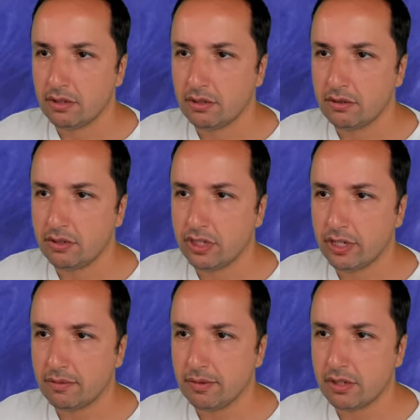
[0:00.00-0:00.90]
To
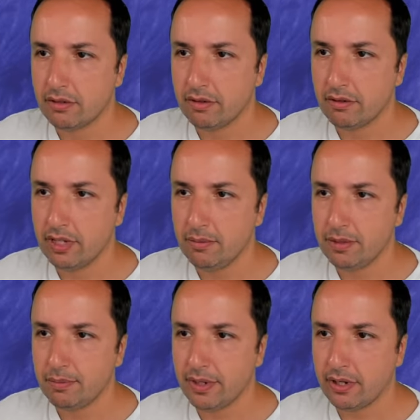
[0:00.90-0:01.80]
check me, so I'll keep
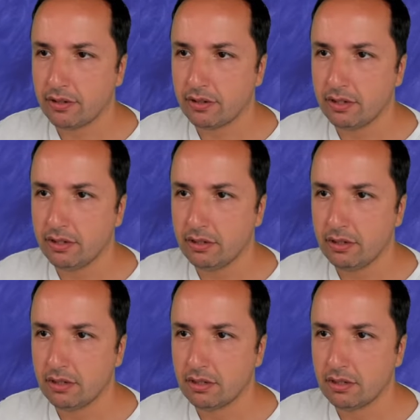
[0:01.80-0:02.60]
the pressure here.